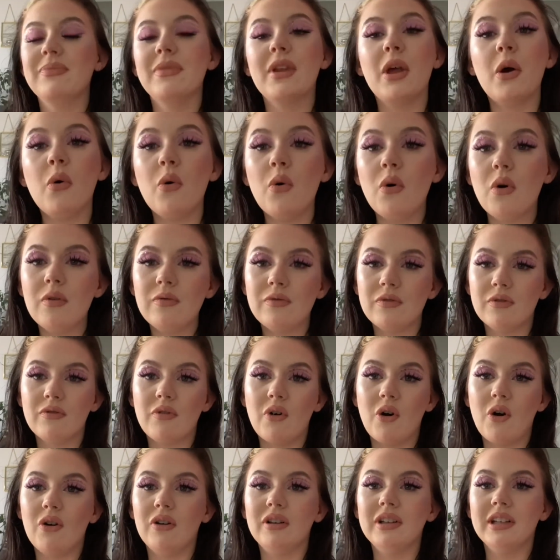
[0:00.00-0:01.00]

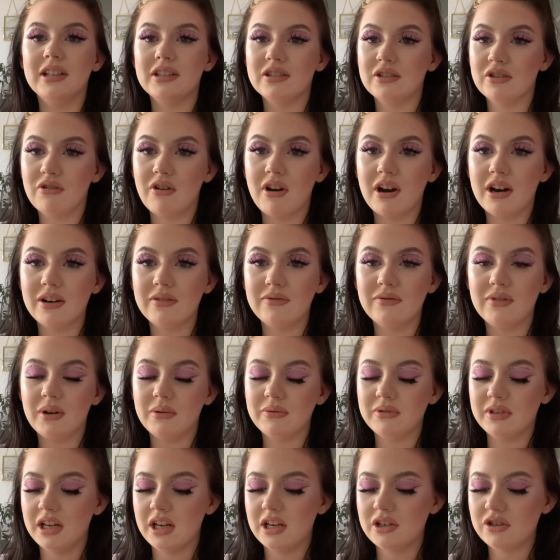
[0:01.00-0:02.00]
Overall, it's a cracking
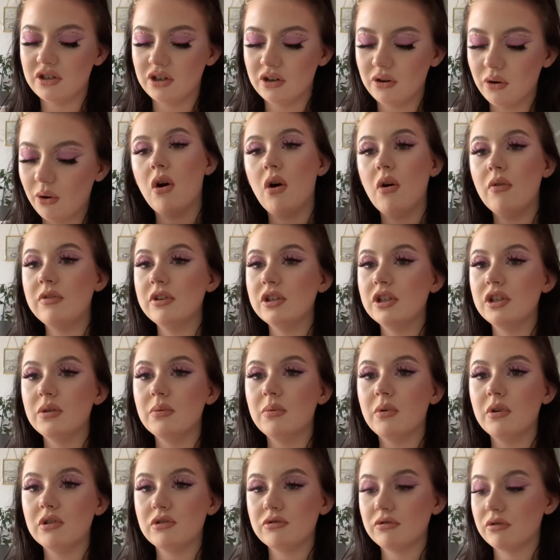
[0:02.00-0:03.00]
foundation. Obviously
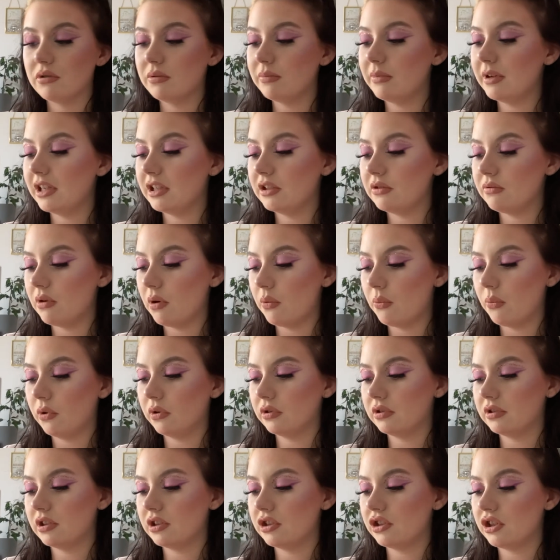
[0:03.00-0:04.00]
what drew me to it was
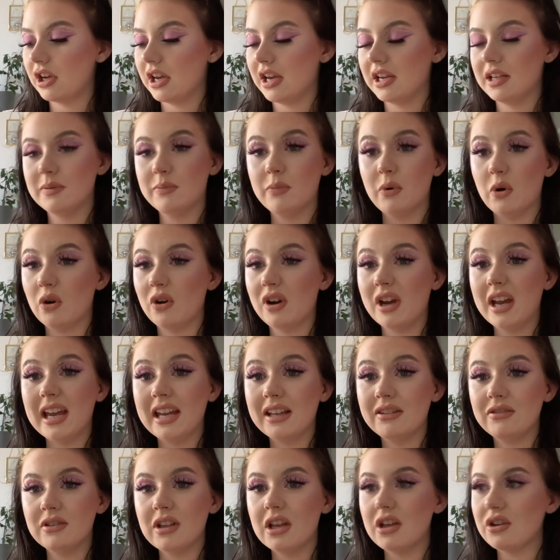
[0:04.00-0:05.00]
the shade, but
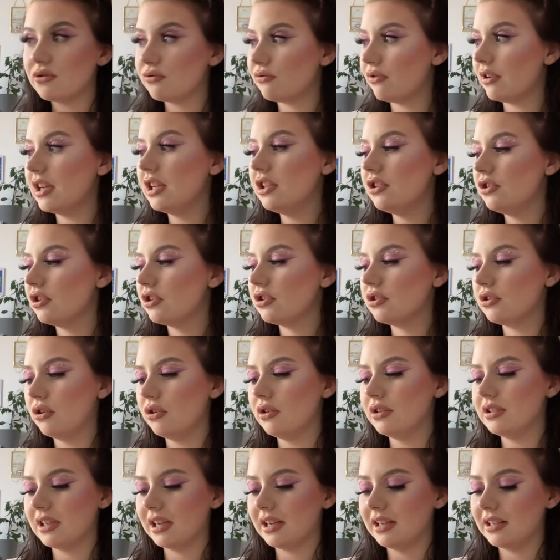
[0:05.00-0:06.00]
it's really just
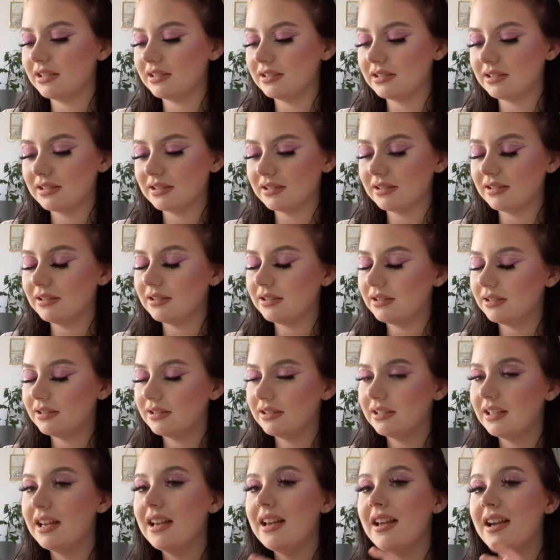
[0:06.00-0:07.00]
good, and
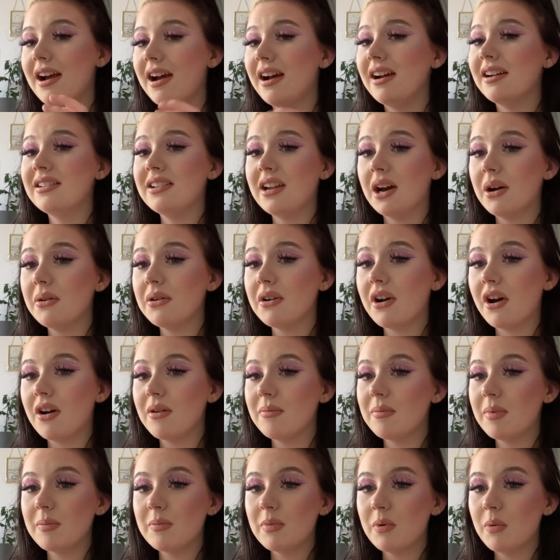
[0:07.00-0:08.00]
I now can't
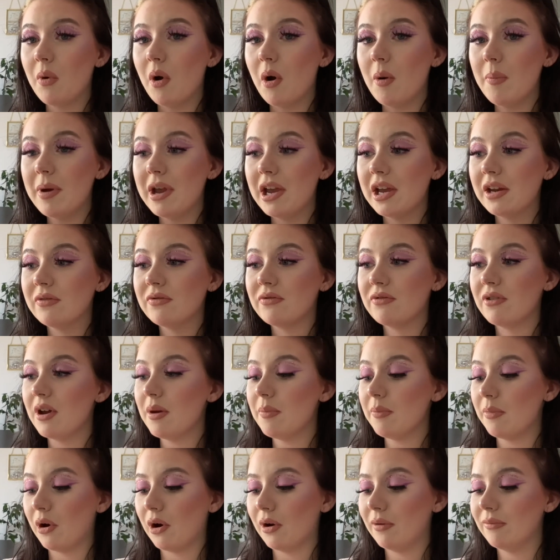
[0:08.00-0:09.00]
remember what I paid for it,
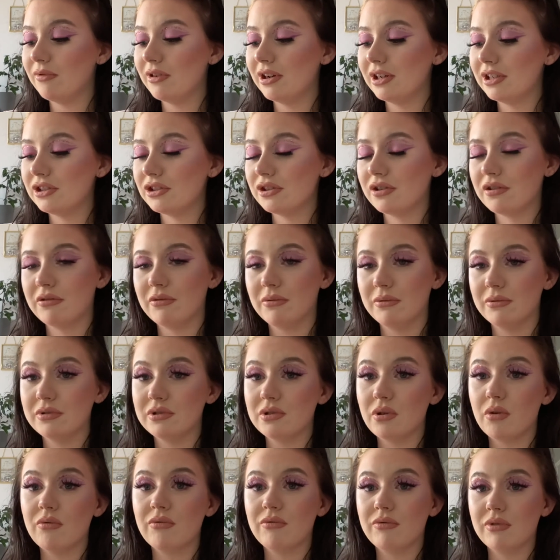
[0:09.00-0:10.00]
but I'm really sure it was
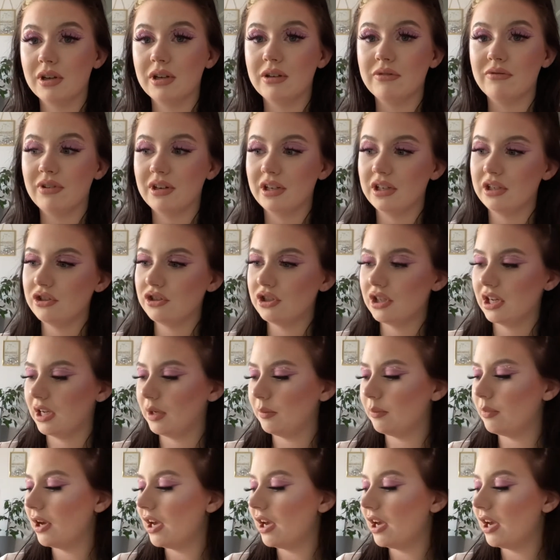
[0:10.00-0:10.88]
really cheap.